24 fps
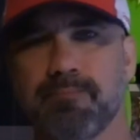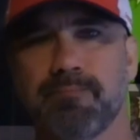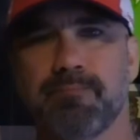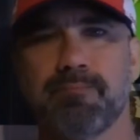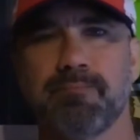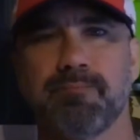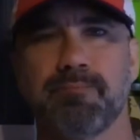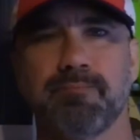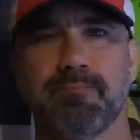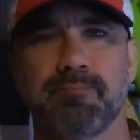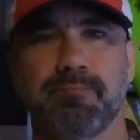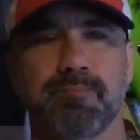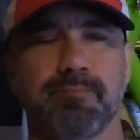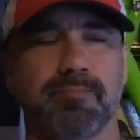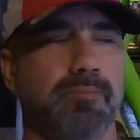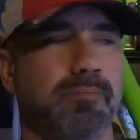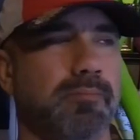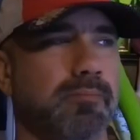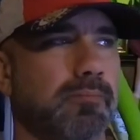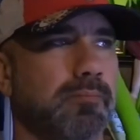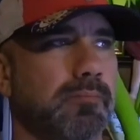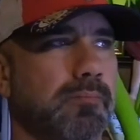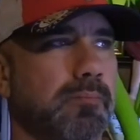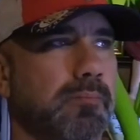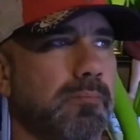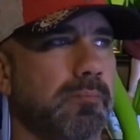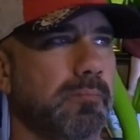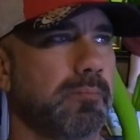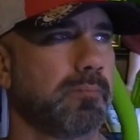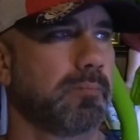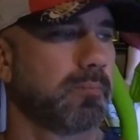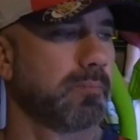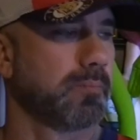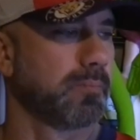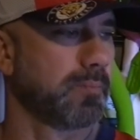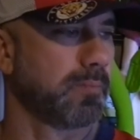
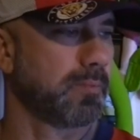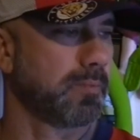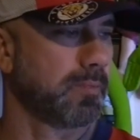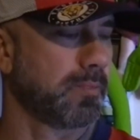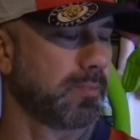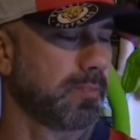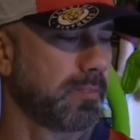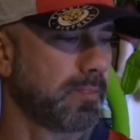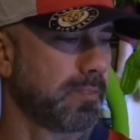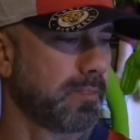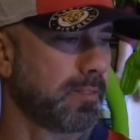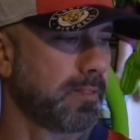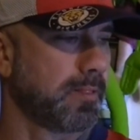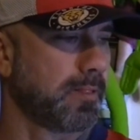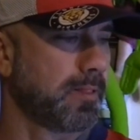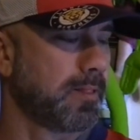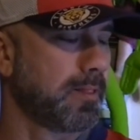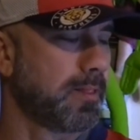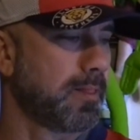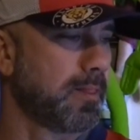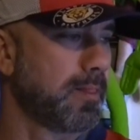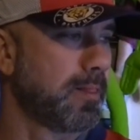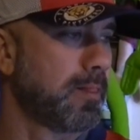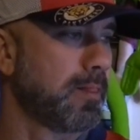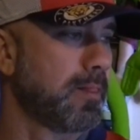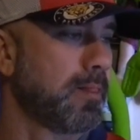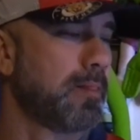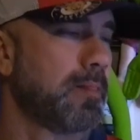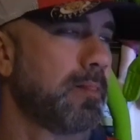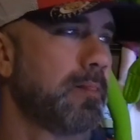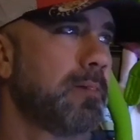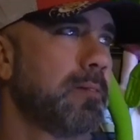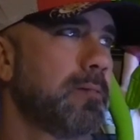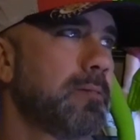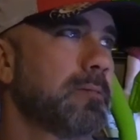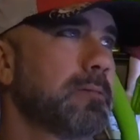
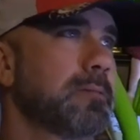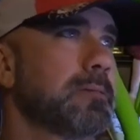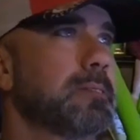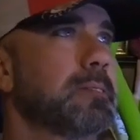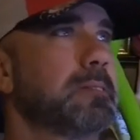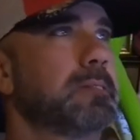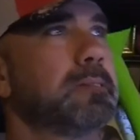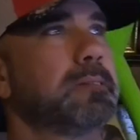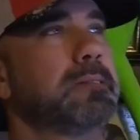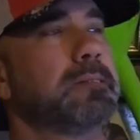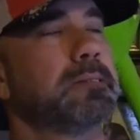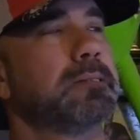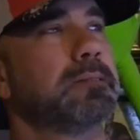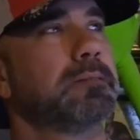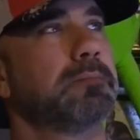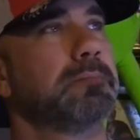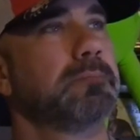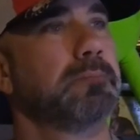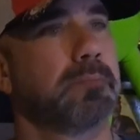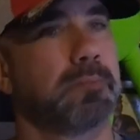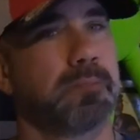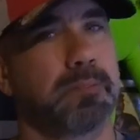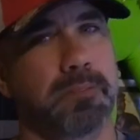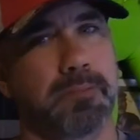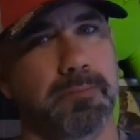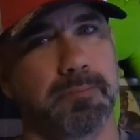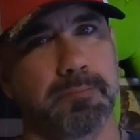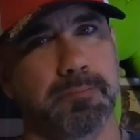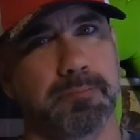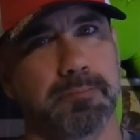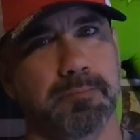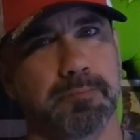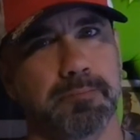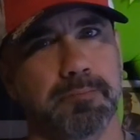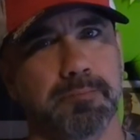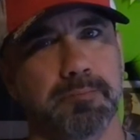
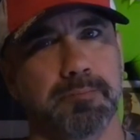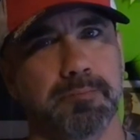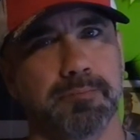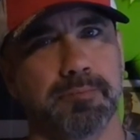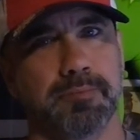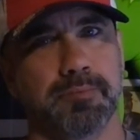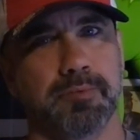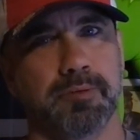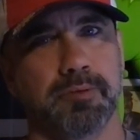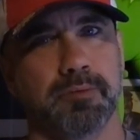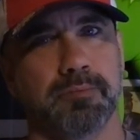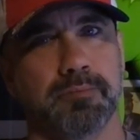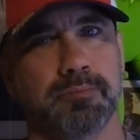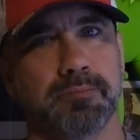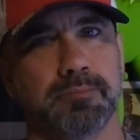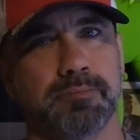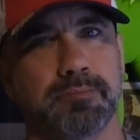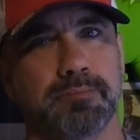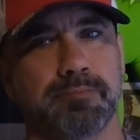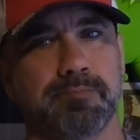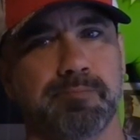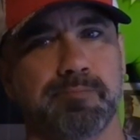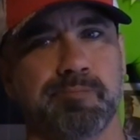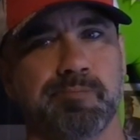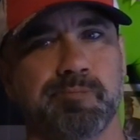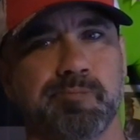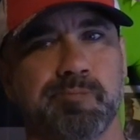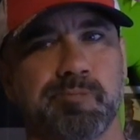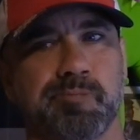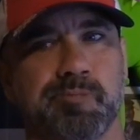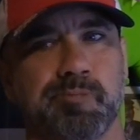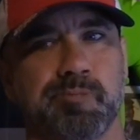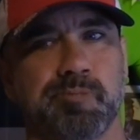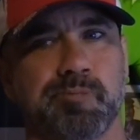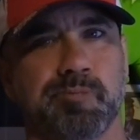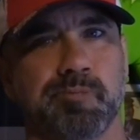
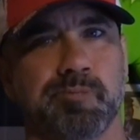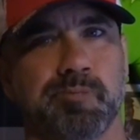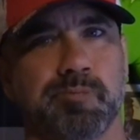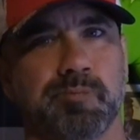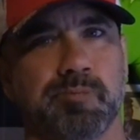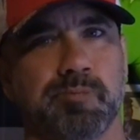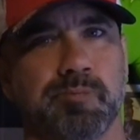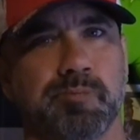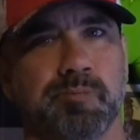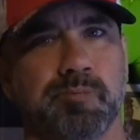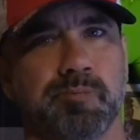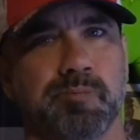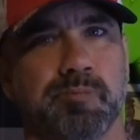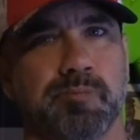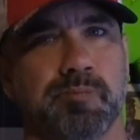[no speech]